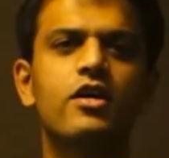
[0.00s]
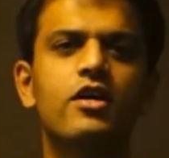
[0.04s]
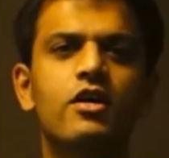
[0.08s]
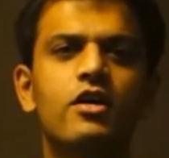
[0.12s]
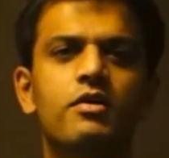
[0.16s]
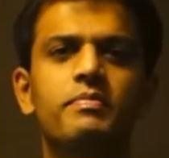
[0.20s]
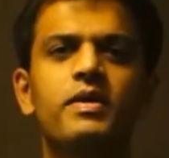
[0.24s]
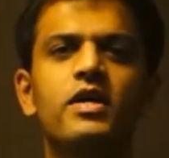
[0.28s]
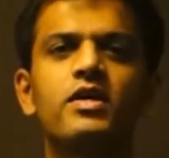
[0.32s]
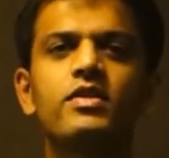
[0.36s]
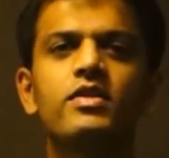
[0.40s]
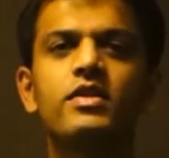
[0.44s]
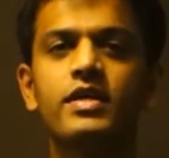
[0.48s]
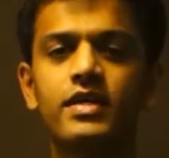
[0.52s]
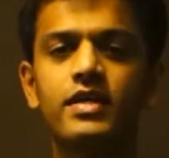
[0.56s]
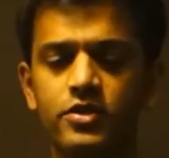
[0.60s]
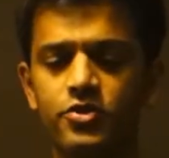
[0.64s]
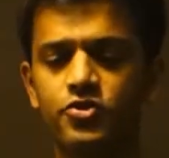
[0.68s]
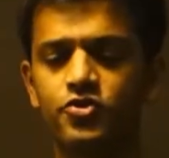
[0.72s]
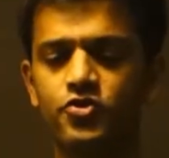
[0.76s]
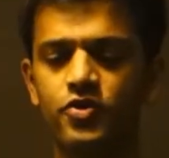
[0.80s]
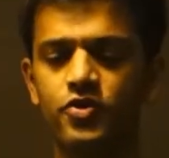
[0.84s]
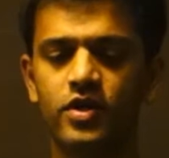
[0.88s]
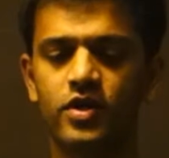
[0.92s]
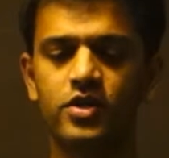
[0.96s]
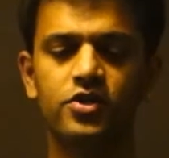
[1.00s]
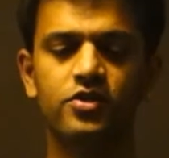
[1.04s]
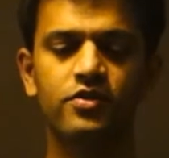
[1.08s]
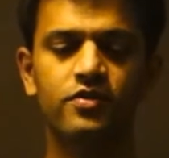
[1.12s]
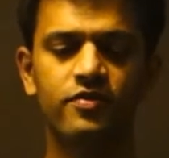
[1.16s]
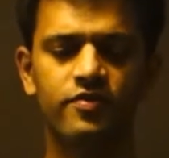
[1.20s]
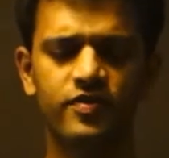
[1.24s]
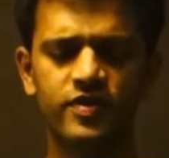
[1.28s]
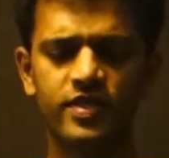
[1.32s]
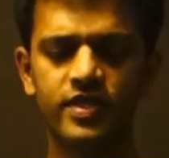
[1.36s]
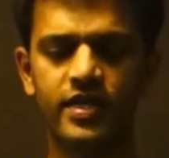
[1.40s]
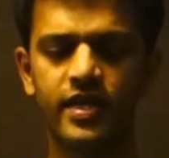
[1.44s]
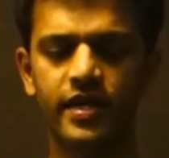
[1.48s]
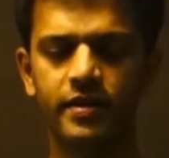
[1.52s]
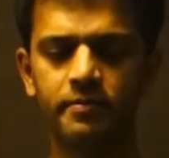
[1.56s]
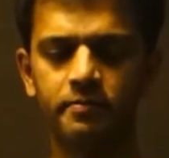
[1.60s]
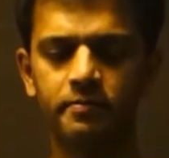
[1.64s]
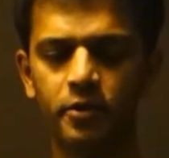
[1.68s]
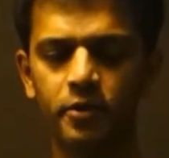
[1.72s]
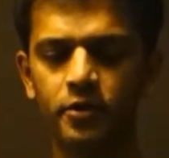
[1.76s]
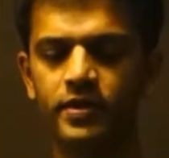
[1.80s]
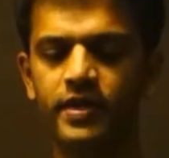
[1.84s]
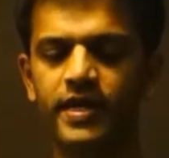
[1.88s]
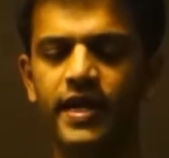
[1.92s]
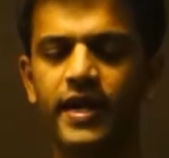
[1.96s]
talk about the construction of a
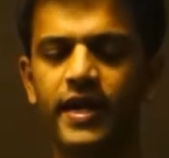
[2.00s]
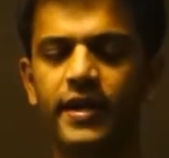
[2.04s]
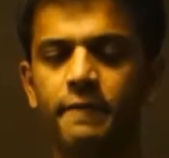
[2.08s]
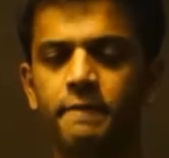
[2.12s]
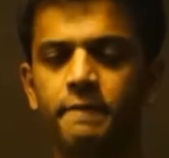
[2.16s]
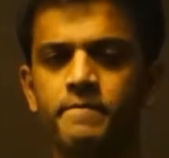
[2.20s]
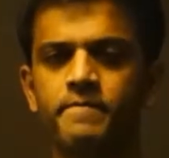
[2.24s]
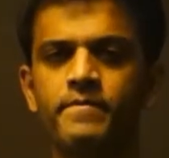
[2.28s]
skateboard deck.